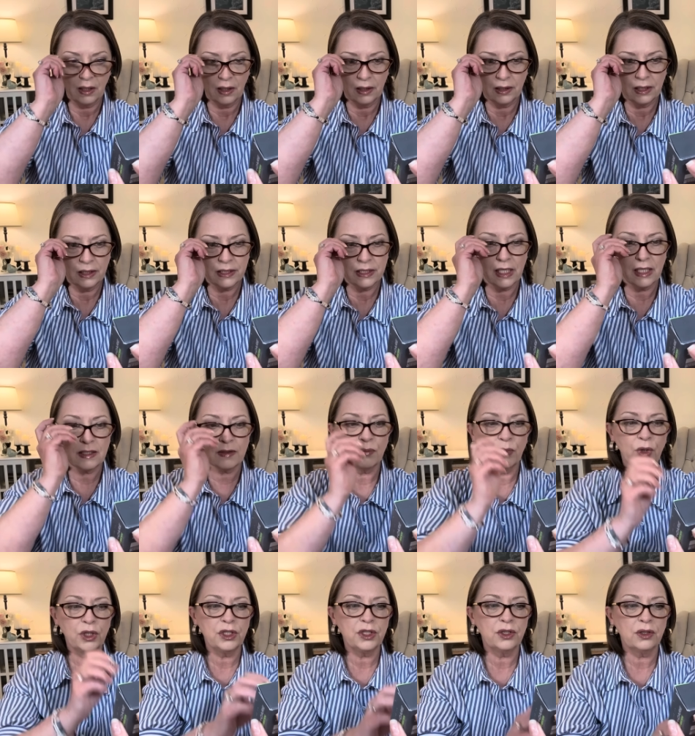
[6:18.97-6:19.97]
It says
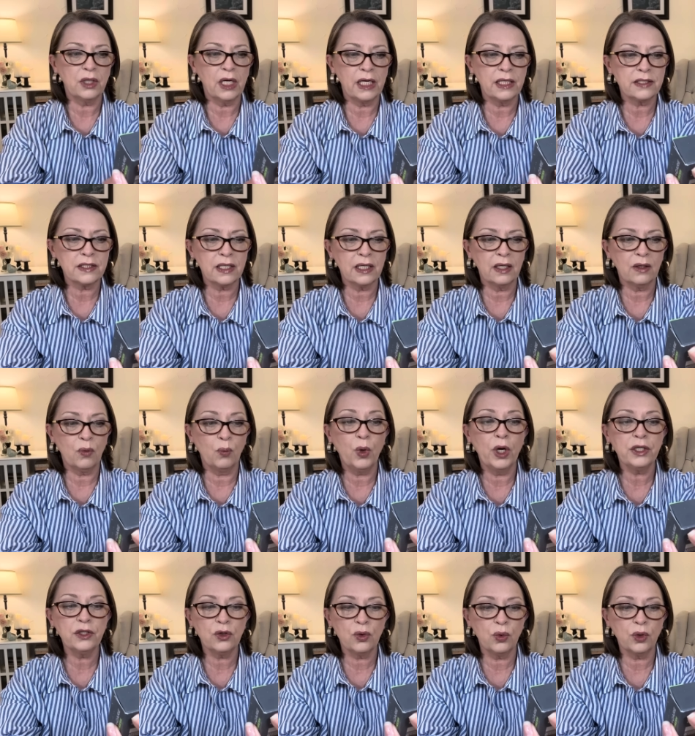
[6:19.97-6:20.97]
moisturizing,
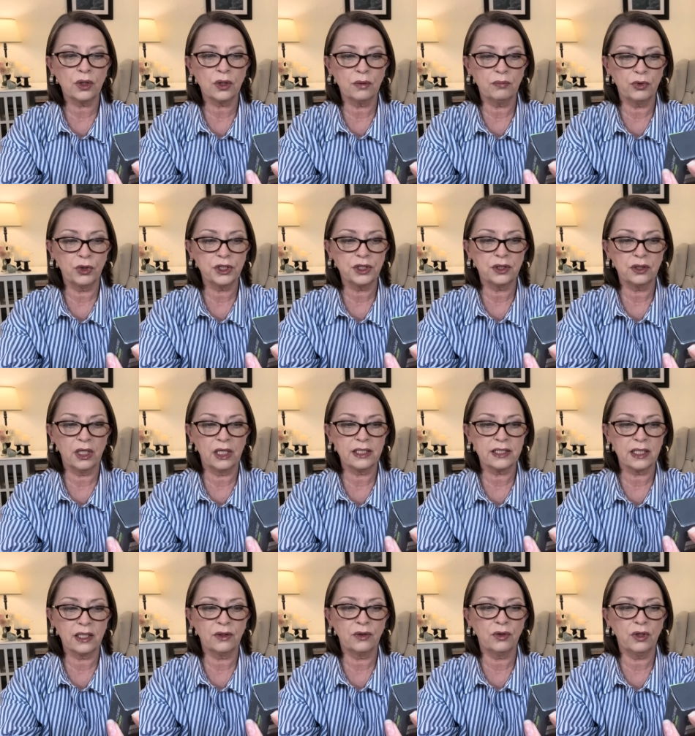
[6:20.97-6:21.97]
one quarter
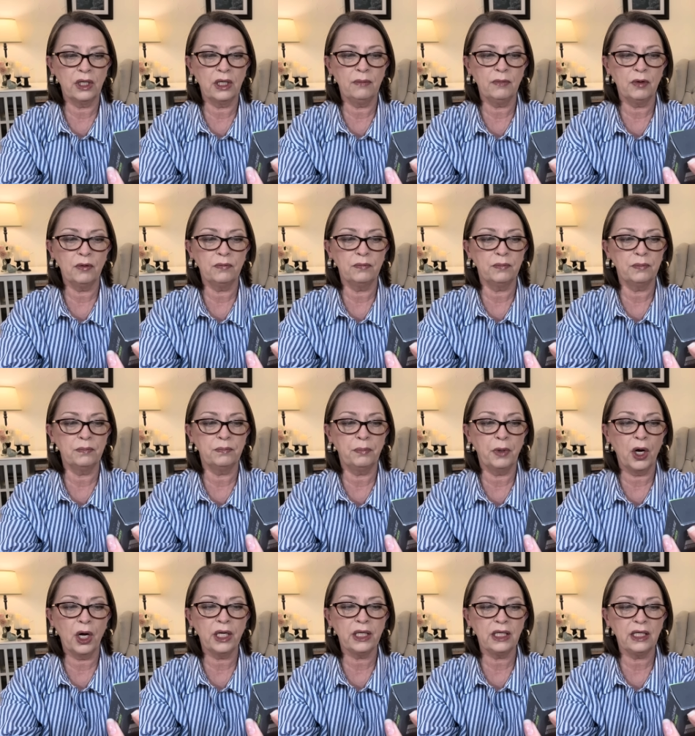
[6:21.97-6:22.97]
moisturizing cream,
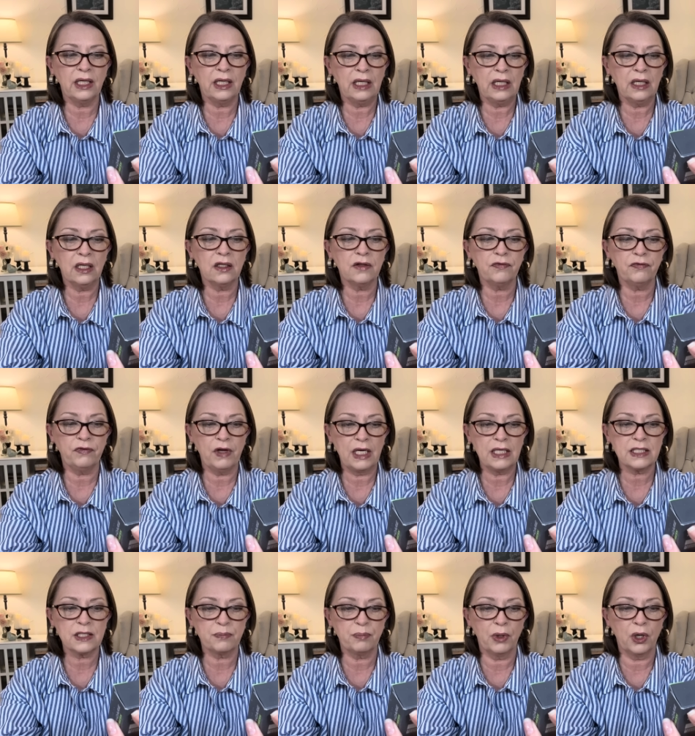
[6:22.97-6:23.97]
body and
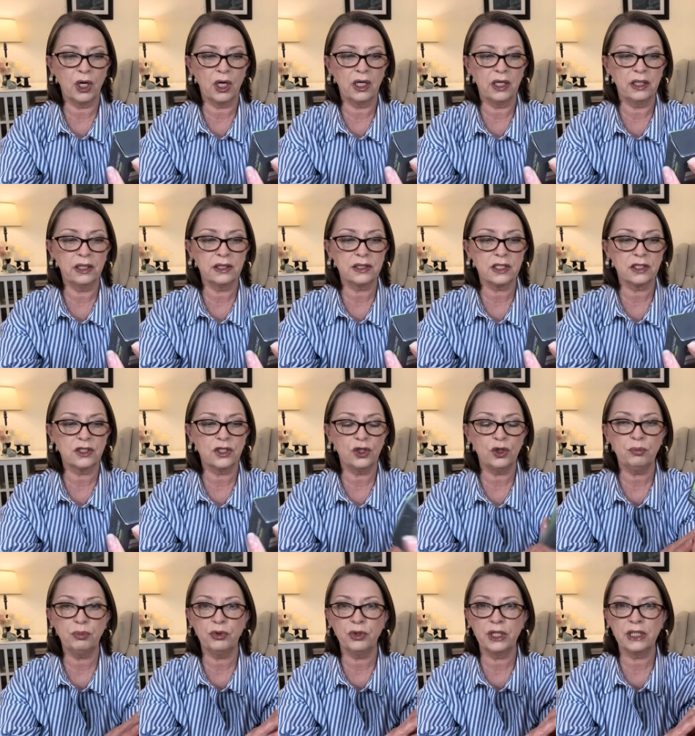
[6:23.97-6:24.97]
face bar, and it's a
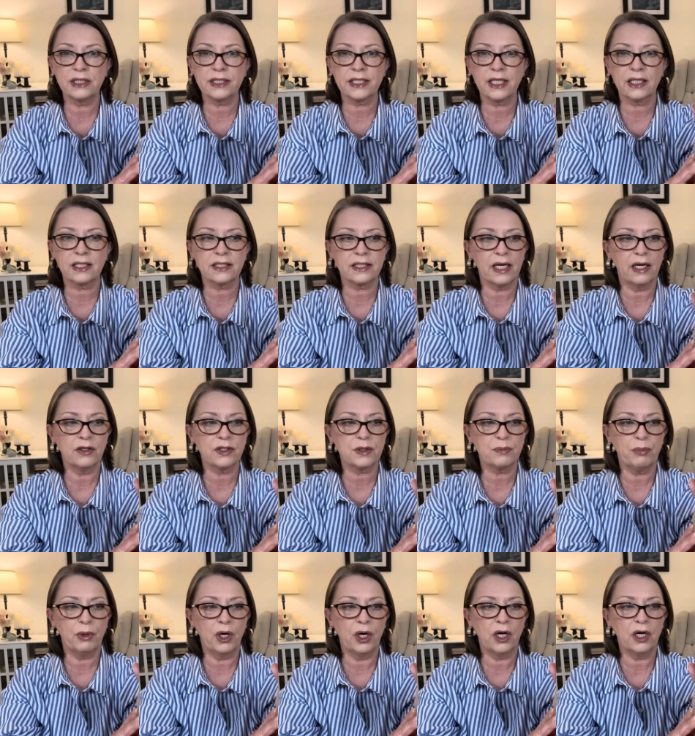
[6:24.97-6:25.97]
2.6 ounce
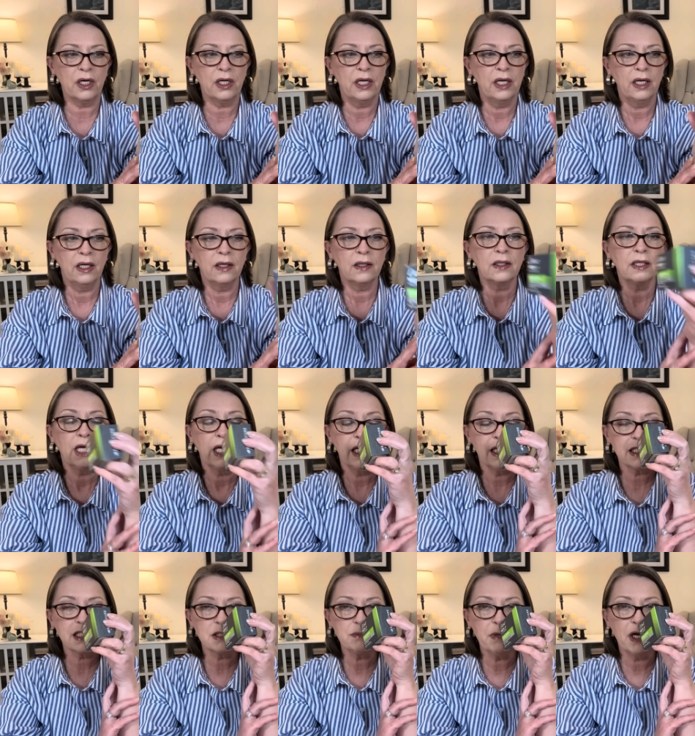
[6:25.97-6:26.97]
bar.
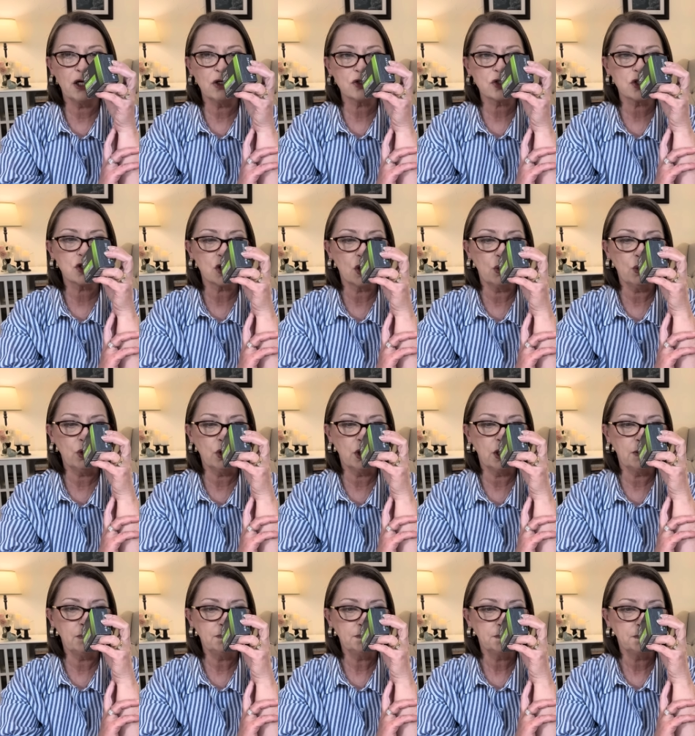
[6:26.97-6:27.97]
It smells so
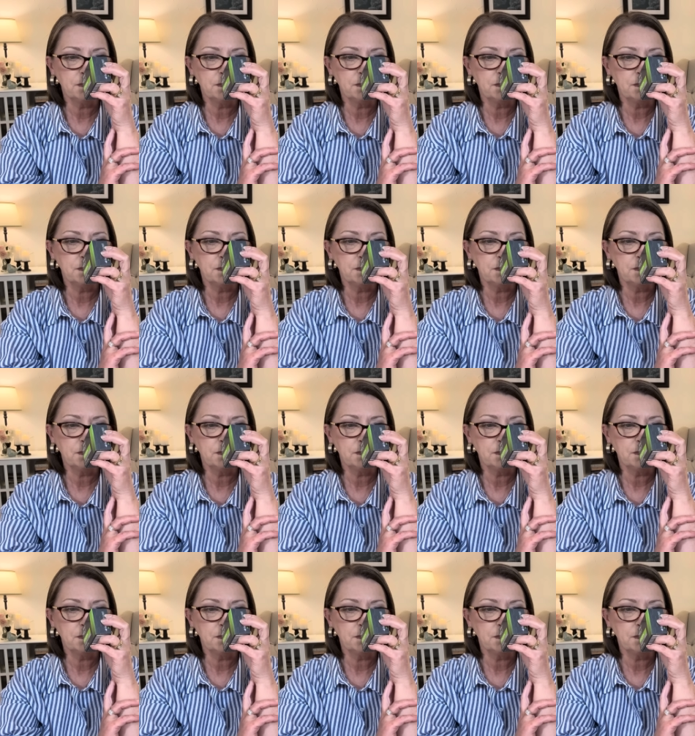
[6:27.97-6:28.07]
good.